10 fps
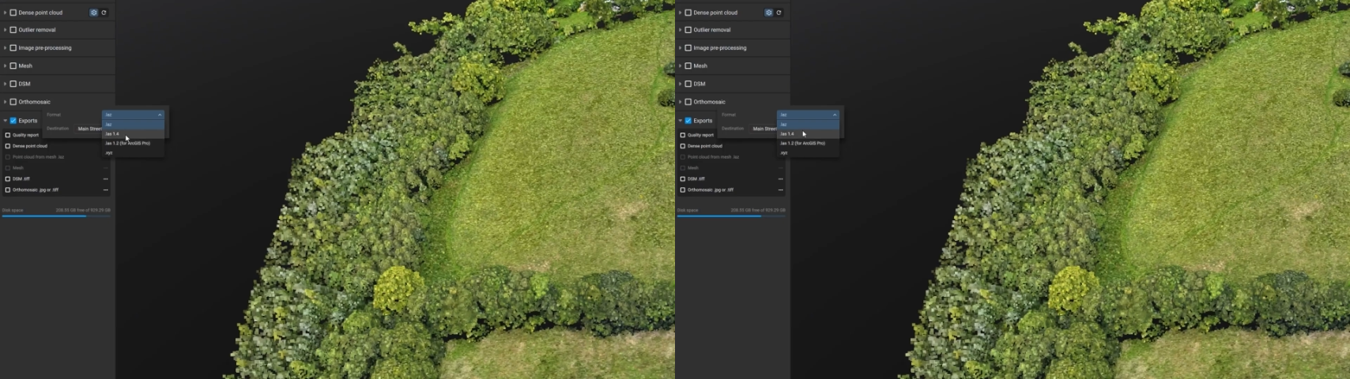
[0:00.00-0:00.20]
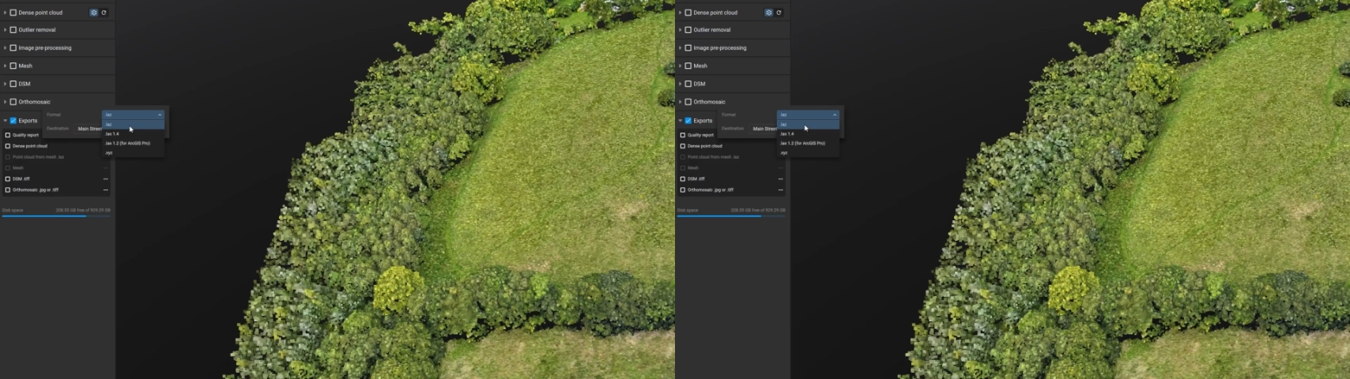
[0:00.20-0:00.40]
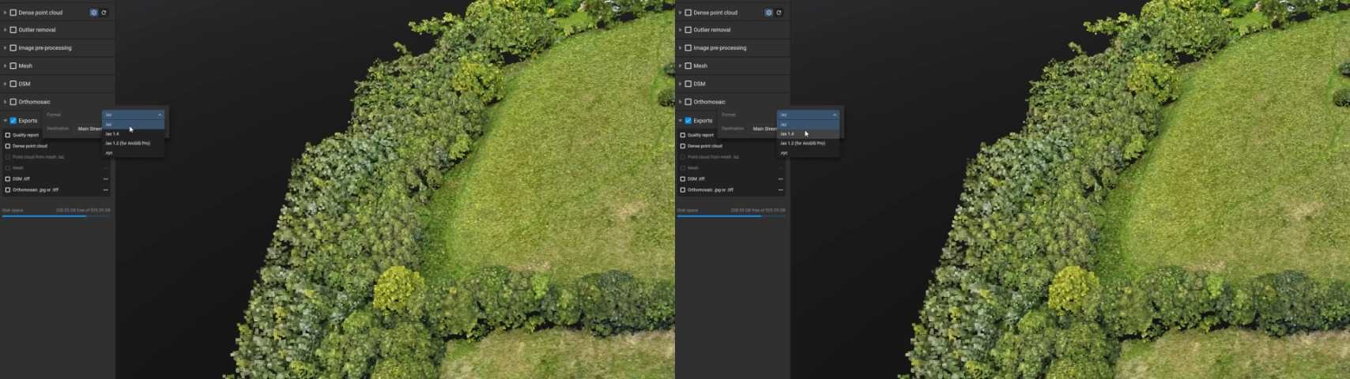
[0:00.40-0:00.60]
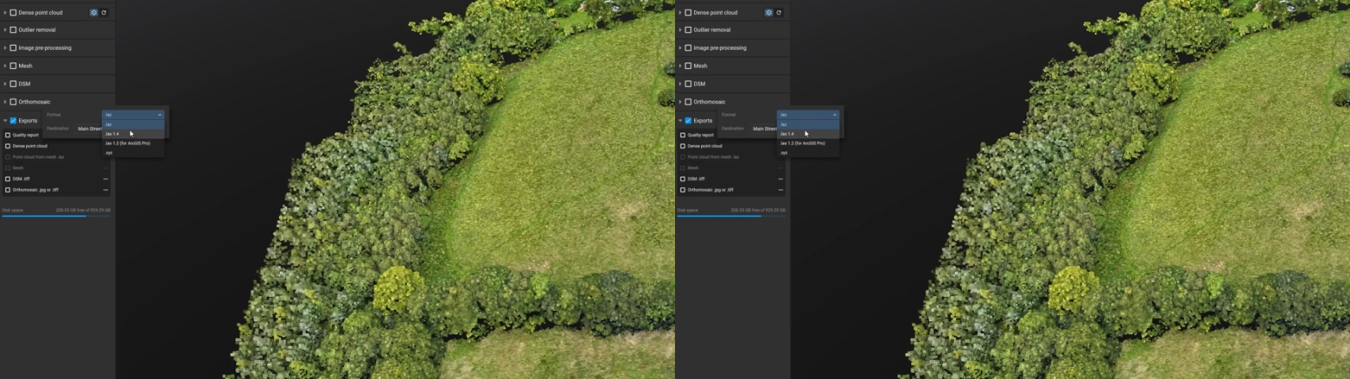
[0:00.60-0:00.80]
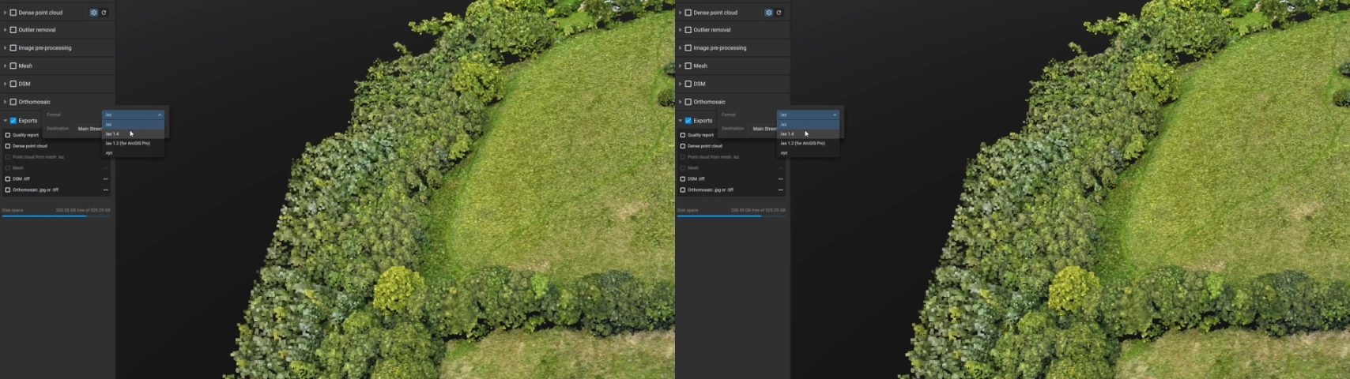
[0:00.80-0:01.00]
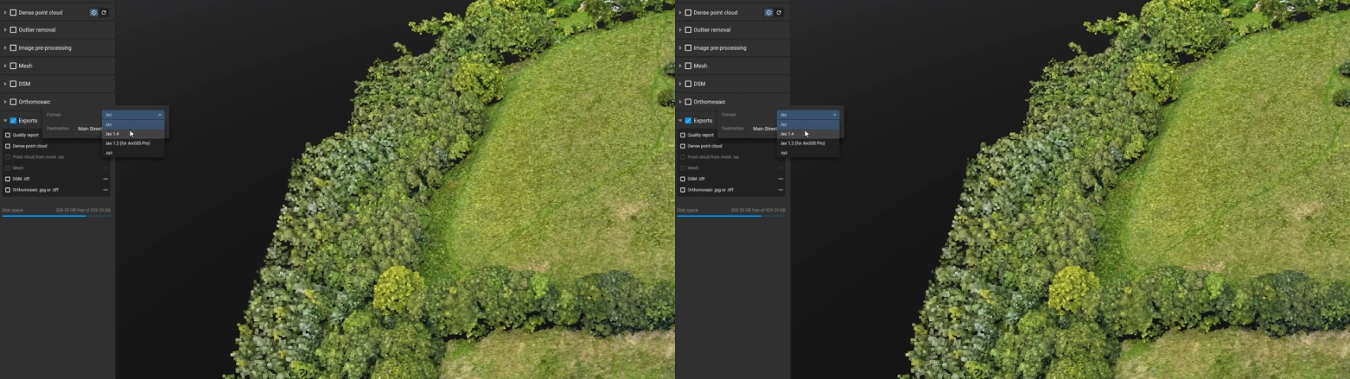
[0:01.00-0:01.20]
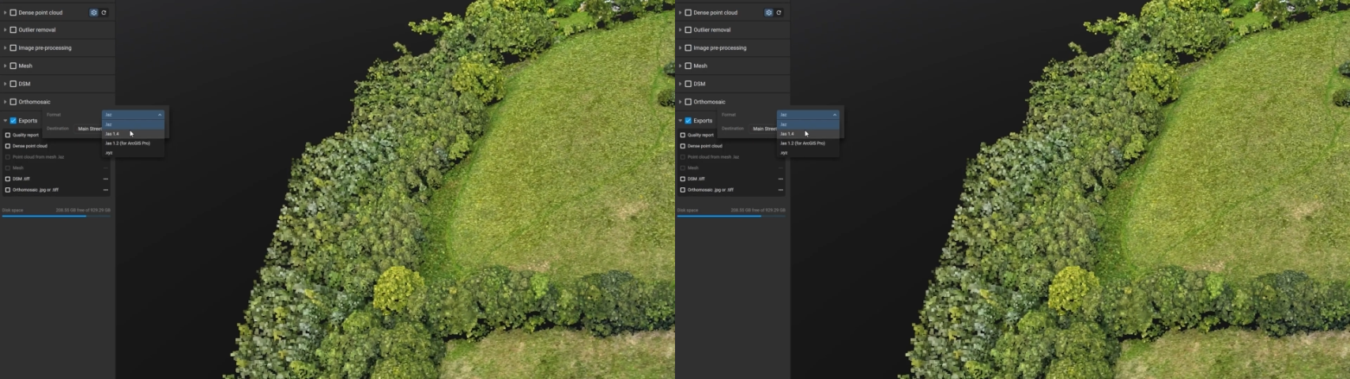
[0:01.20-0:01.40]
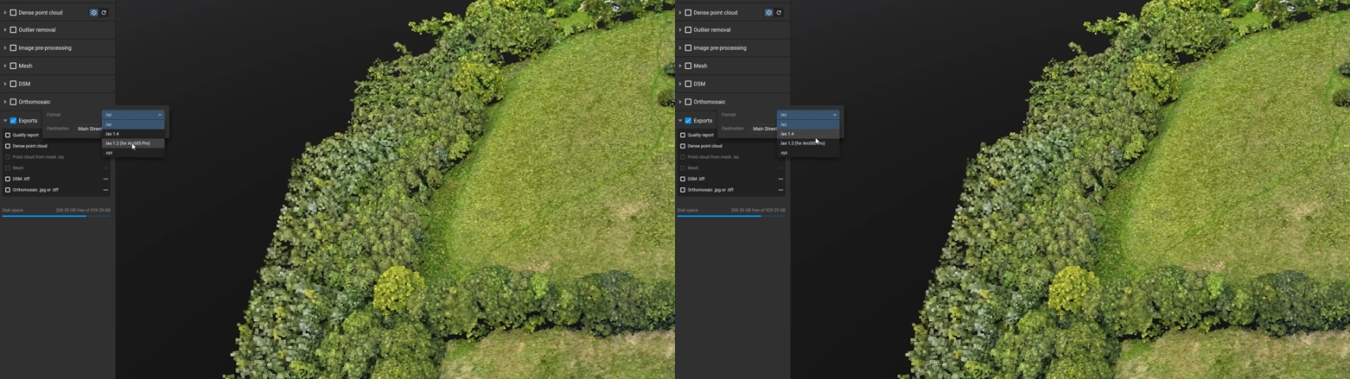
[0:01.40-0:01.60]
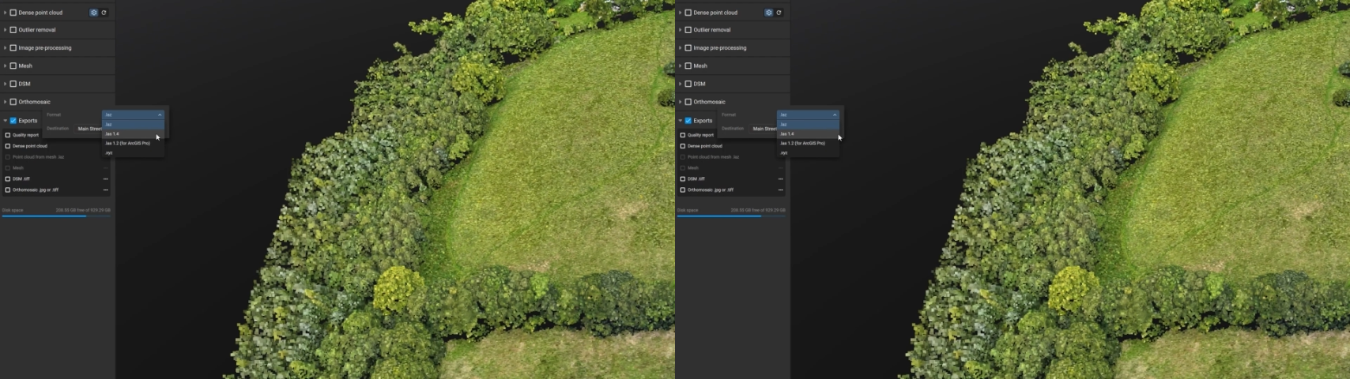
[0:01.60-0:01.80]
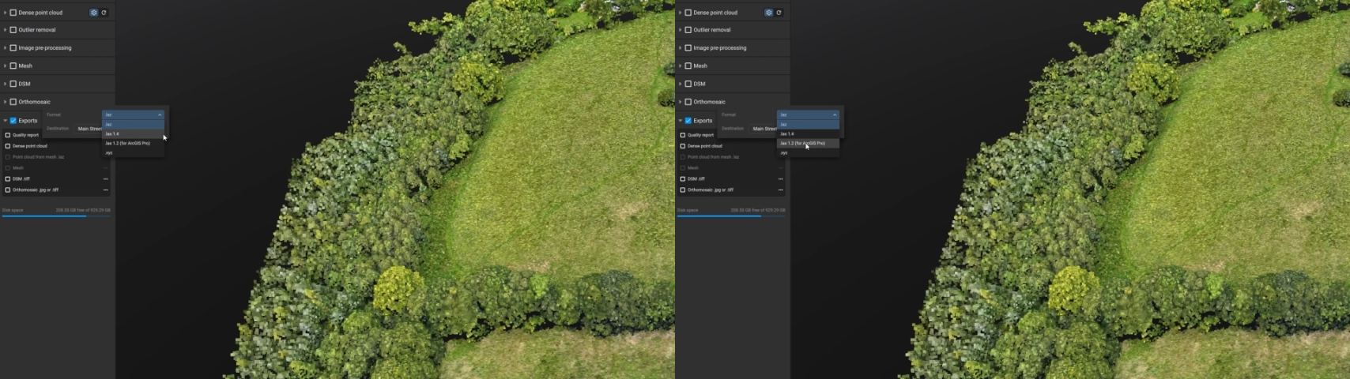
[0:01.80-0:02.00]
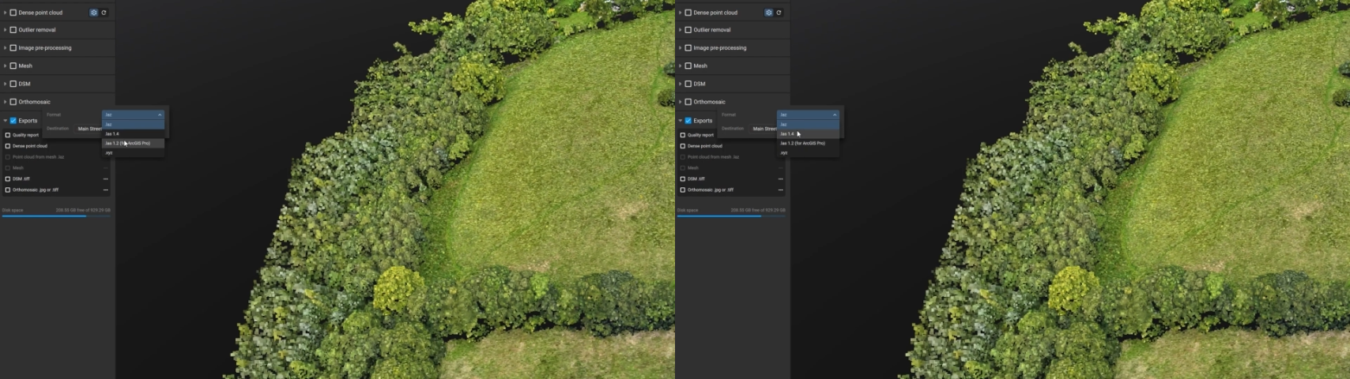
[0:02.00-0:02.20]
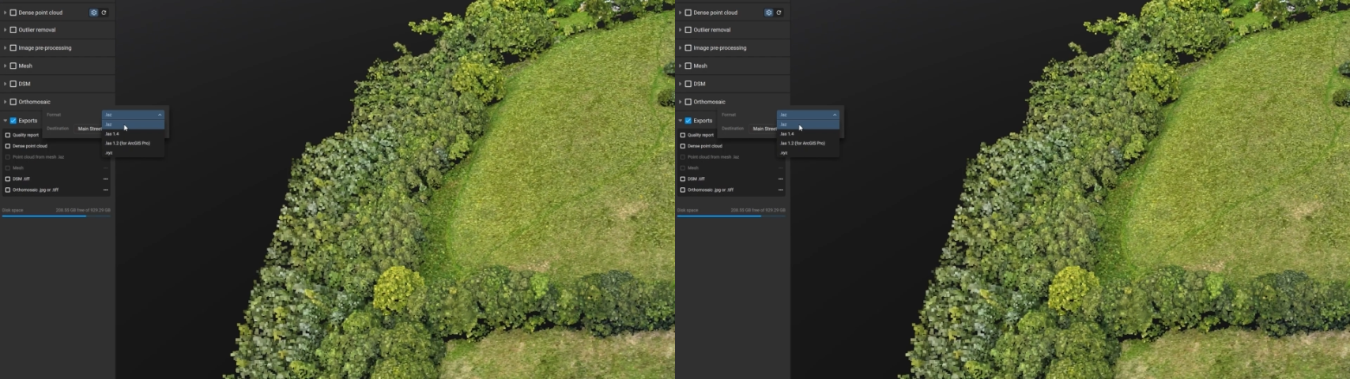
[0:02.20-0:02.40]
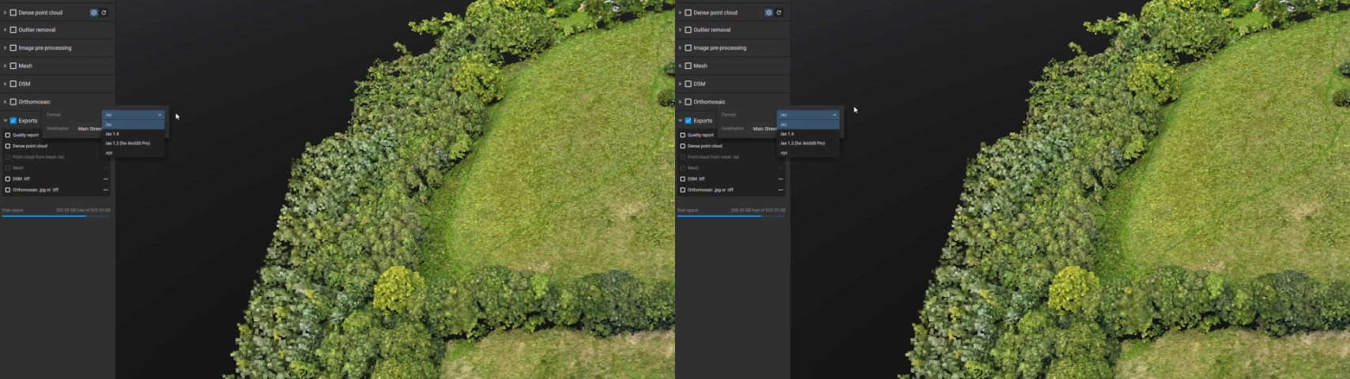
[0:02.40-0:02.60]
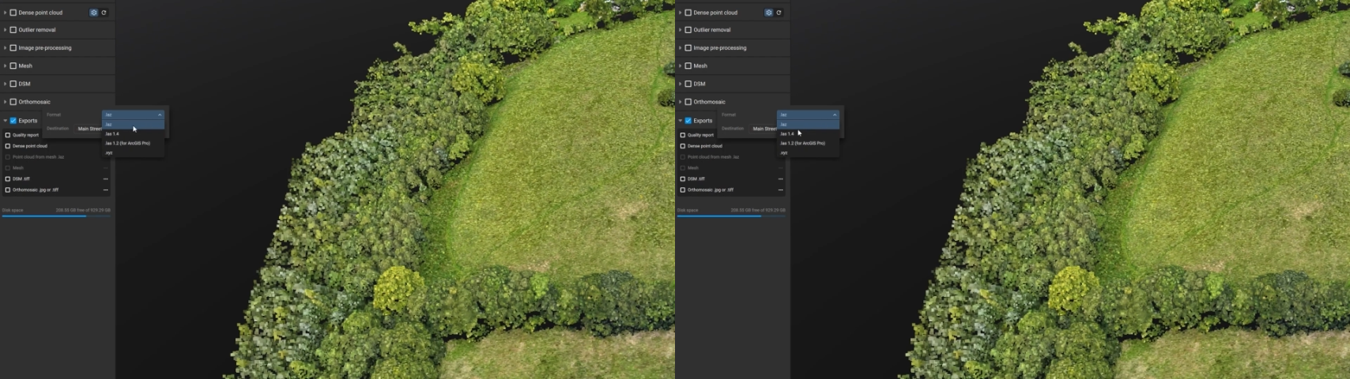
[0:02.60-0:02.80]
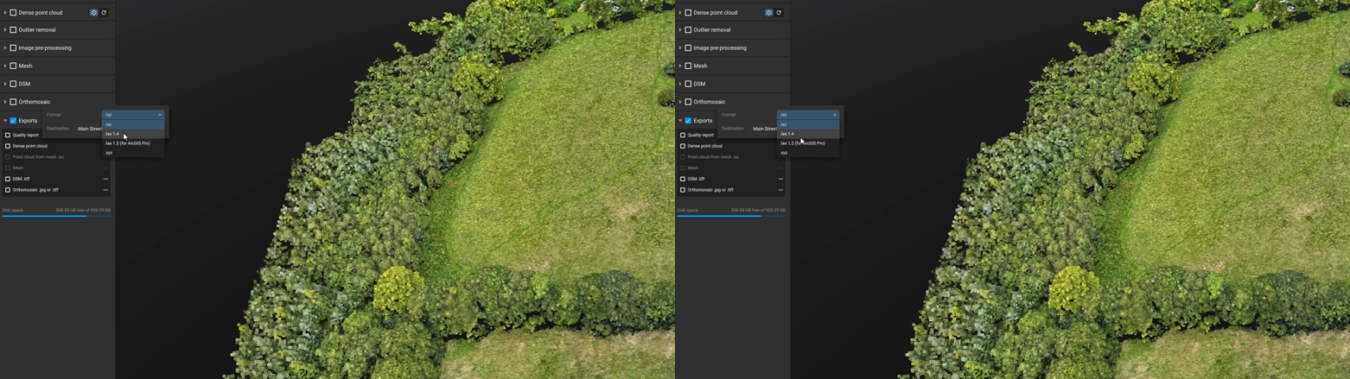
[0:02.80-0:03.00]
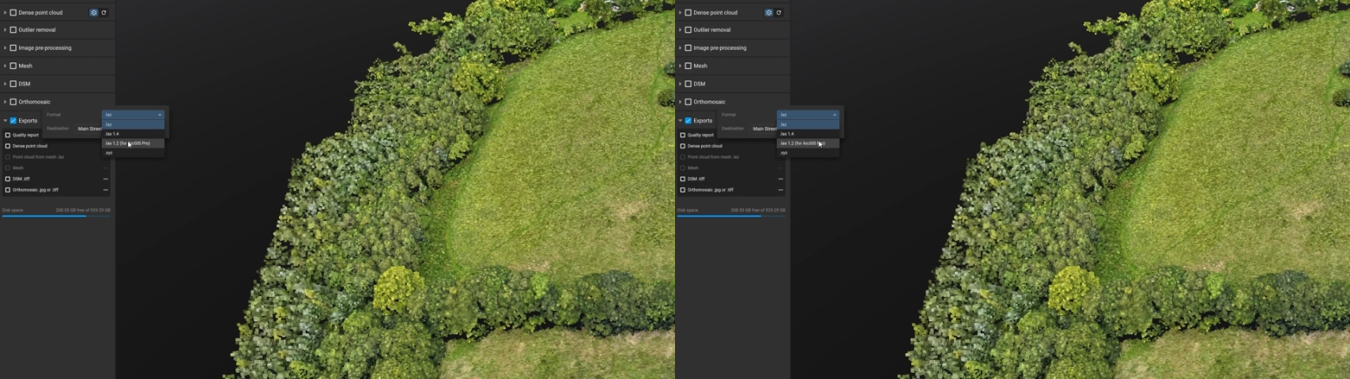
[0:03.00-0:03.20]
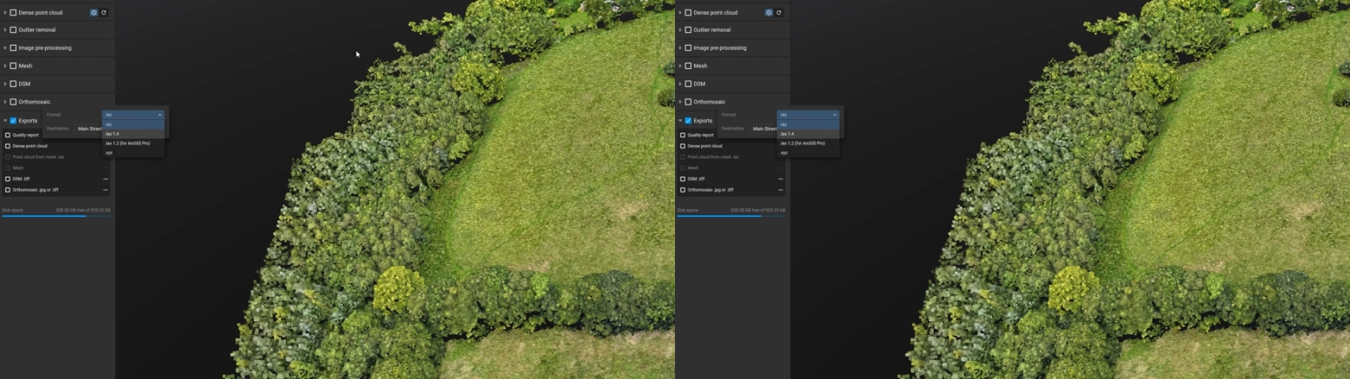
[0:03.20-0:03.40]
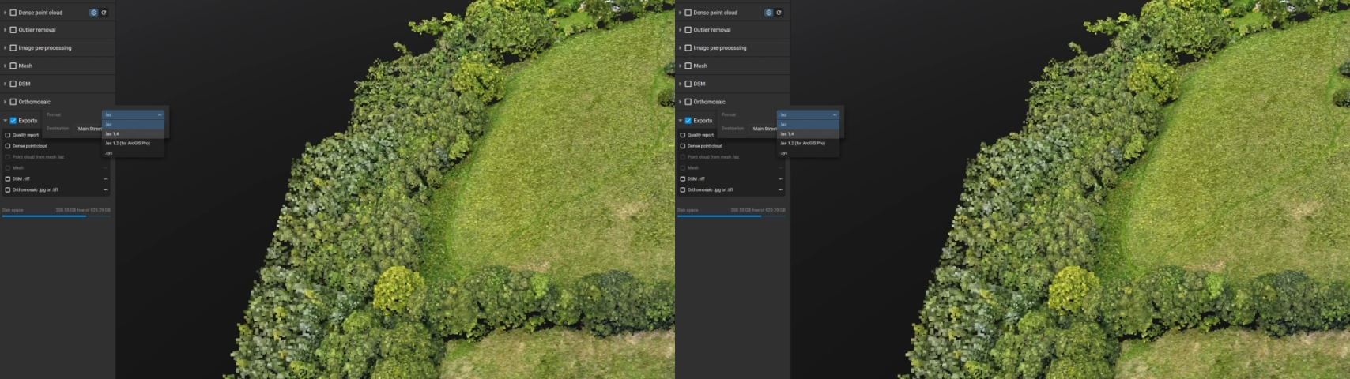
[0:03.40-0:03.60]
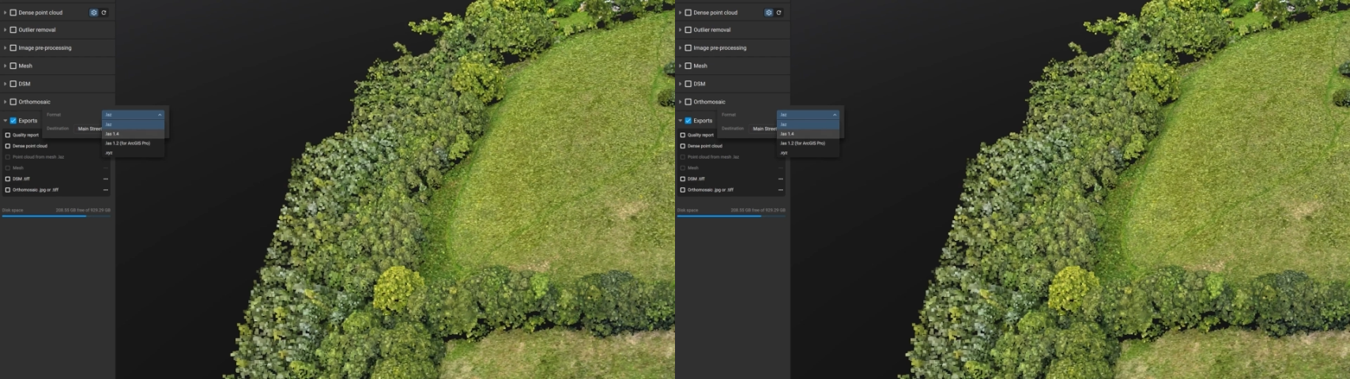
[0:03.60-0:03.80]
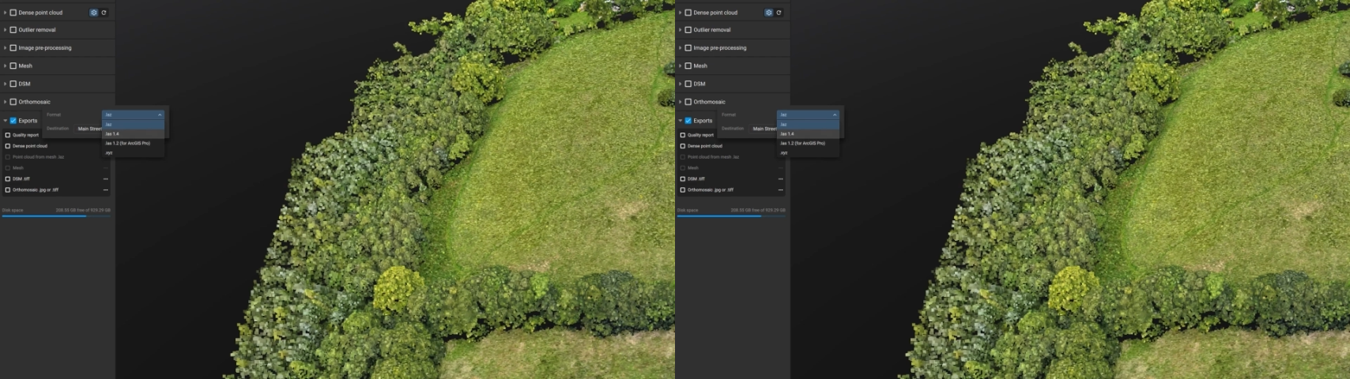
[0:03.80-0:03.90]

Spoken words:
(no speaker visible)